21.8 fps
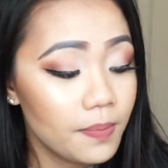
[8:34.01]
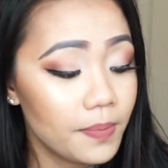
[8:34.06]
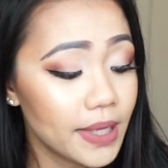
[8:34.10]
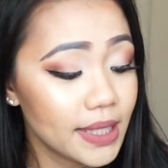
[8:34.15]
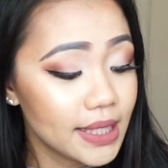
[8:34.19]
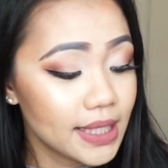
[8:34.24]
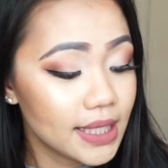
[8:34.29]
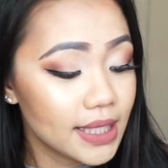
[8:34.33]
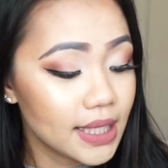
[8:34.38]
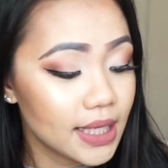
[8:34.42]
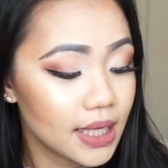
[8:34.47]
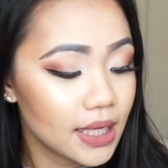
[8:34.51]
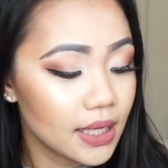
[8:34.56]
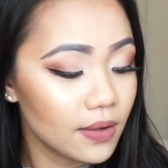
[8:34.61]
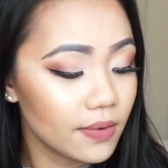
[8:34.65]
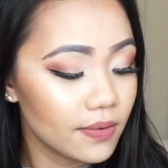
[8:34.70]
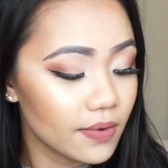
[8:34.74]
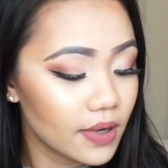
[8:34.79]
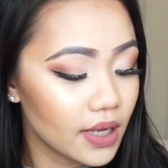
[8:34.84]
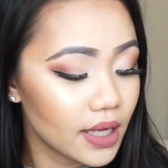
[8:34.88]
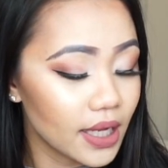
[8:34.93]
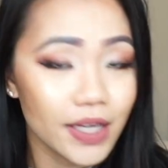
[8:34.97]
But
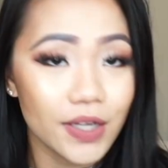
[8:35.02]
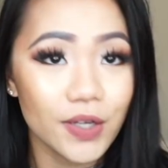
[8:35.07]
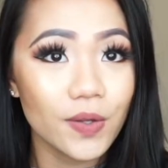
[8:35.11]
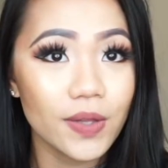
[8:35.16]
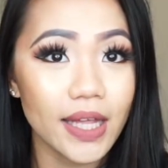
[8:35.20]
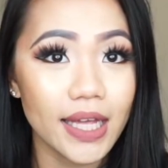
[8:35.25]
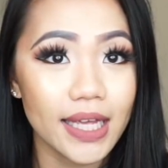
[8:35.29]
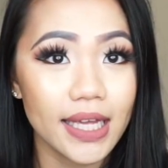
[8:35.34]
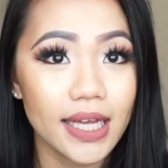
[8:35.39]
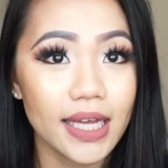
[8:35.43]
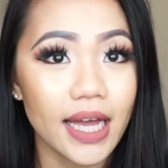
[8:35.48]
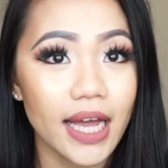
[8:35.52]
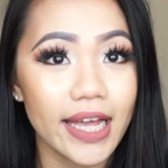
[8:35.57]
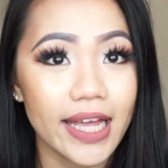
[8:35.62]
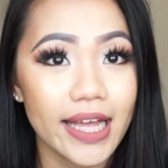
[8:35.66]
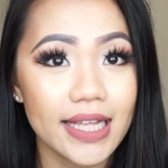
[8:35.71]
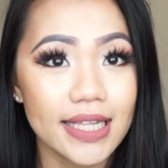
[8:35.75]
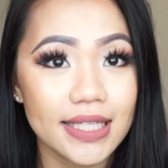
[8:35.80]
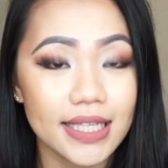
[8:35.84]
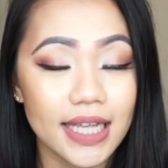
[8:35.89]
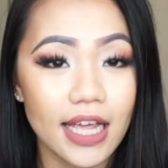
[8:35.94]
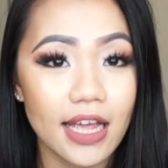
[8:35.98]
overall I do like it. I
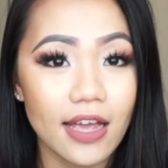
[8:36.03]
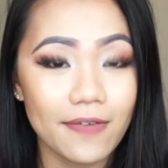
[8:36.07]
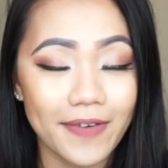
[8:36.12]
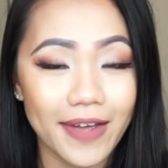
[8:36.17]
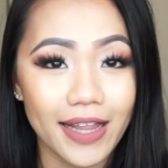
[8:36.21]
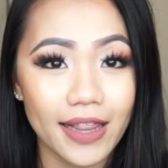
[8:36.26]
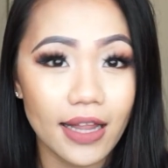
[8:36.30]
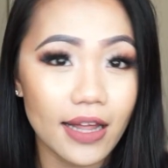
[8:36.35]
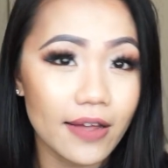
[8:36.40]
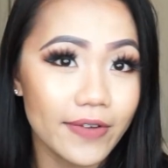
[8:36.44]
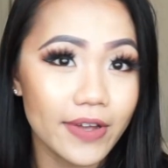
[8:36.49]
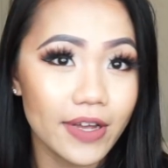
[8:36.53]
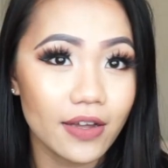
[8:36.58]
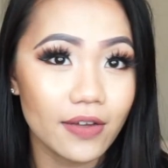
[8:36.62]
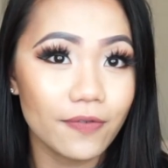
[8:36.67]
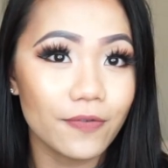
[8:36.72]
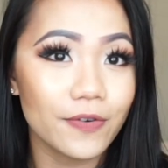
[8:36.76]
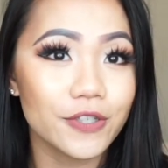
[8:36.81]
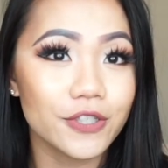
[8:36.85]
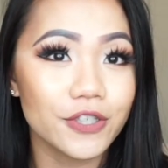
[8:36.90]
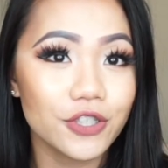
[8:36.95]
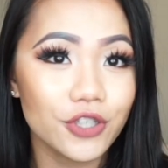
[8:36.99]
can't say if I love
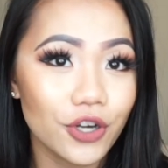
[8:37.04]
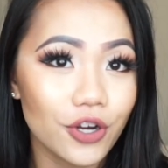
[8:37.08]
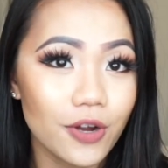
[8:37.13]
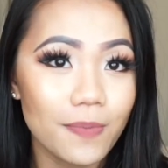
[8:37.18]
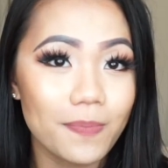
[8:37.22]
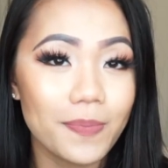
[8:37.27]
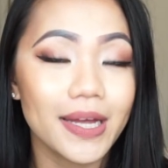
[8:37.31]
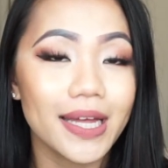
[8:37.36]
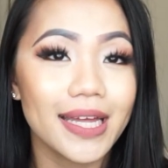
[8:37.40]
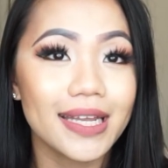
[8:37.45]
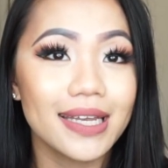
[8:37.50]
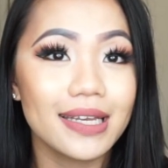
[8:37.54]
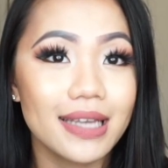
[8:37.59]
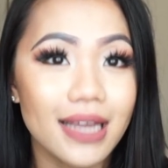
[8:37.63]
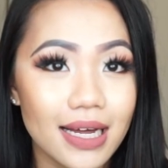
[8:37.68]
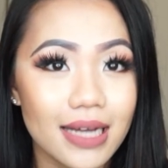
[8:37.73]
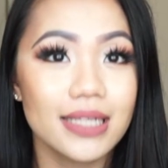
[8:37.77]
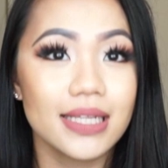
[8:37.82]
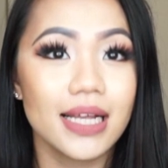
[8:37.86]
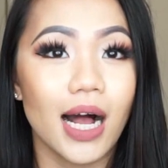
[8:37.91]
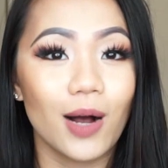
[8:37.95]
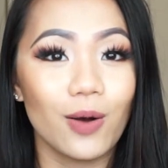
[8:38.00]
it for sure, but it
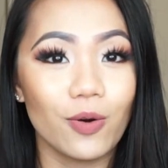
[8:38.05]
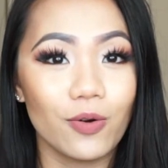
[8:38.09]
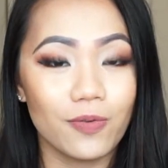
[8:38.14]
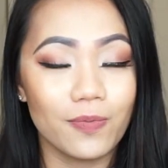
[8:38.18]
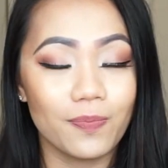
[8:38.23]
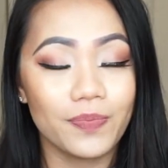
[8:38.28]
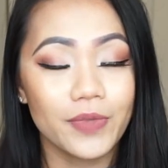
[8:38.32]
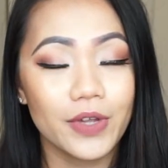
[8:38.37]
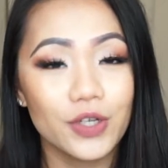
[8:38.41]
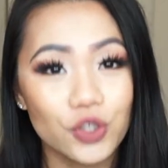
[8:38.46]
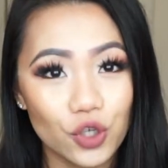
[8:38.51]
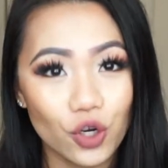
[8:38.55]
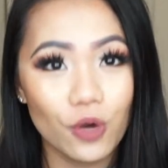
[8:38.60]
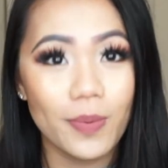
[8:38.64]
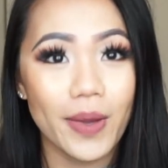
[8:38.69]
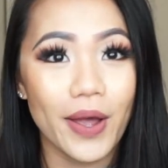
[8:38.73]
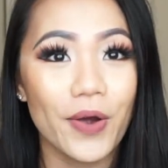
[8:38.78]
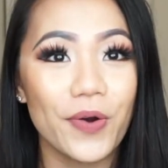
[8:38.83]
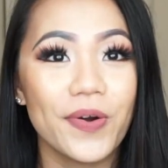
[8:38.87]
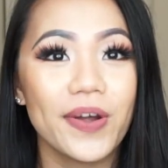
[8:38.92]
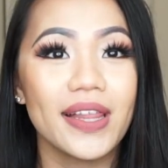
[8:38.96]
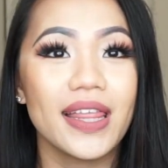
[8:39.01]
does help control
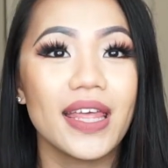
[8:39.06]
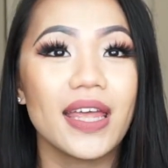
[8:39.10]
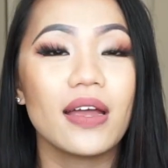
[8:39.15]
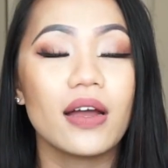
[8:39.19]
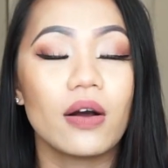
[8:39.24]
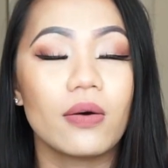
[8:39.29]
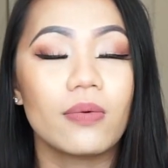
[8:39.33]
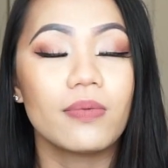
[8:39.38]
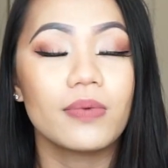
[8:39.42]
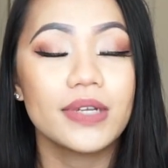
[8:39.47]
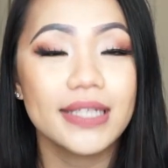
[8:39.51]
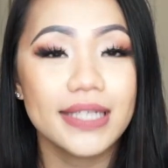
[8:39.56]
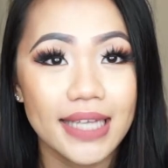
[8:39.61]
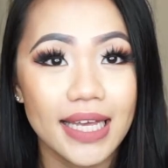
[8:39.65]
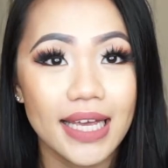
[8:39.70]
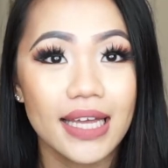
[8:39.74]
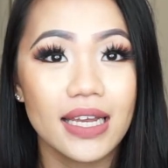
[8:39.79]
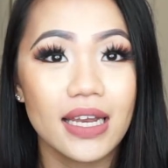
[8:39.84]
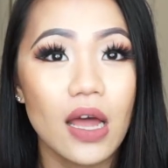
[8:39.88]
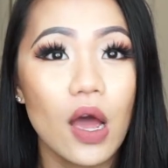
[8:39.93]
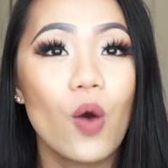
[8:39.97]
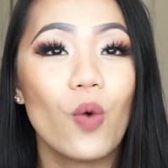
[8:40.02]
my oily
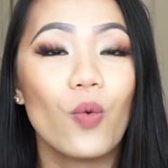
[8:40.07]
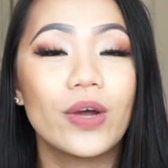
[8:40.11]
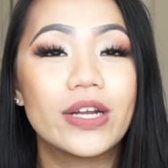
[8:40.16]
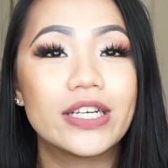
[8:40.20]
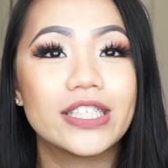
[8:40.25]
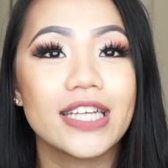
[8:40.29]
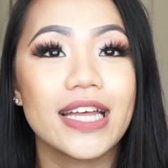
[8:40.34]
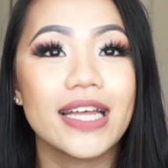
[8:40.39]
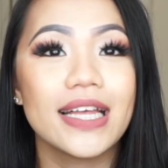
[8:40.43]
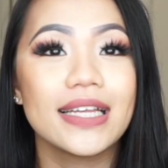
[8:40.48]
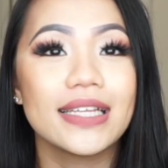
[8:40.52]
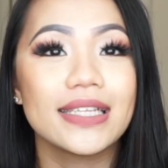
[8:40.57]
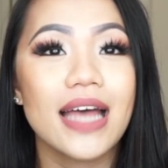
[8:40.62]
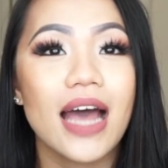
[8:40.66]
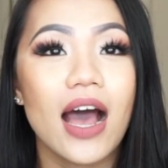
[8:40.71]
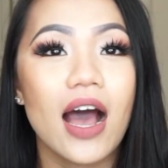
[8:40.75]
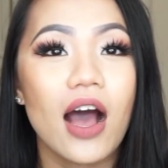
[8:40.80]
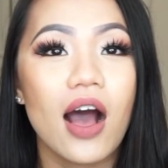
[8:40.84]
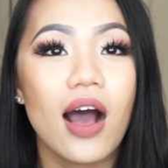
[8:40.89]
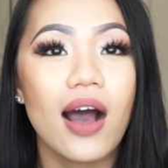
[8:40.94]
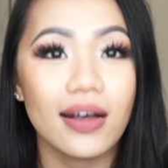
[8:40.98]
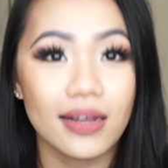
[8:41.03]
skin, which is
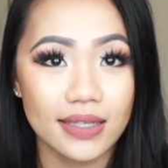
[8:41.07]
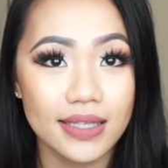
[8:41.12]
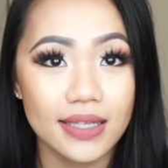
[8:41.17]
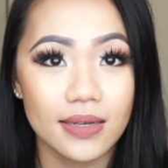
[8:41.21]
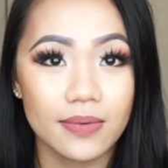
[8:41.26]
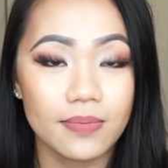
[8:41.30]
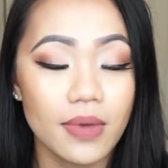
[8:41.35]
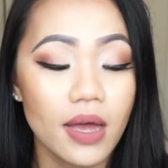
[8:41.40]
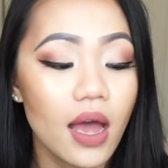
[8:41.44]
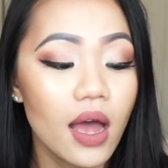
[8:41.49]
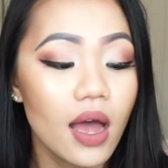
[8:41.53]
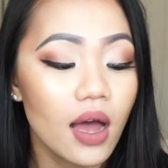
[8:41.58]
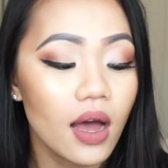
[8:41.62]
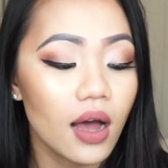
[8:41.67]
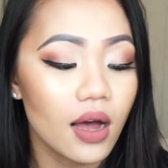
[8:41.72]
awesome.